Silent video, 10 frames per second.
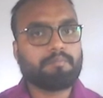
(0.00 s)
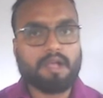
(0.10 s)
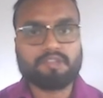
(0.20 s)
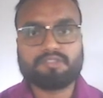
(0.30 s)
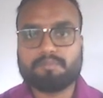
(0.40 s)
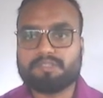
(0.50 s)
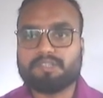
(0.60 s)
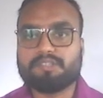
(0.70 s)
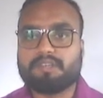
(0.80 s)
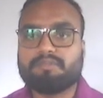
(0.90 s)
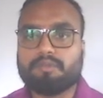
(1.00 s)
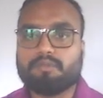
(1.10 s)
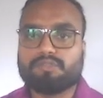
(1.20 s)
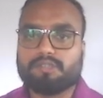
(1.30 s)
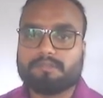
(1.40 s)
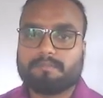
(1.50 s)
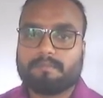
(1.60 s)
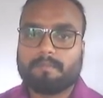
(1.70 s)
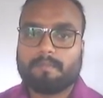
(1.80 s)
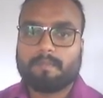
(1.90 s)
past, present and future.
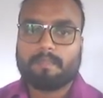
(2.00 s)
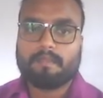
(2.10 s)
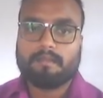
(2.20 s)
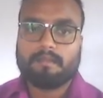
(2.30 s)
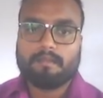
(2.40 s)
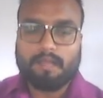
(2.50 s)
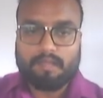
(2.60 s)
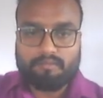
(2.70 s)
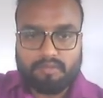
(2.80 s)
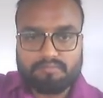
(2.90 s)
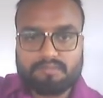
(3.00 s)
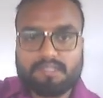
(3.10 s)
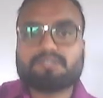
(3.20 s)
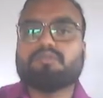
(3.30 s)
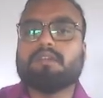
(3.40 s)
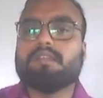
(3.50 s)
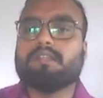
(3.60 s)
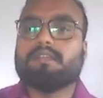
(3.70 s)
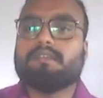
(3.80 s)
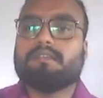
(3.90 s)
And from this
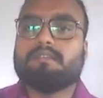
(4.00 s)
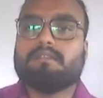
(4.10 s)
only,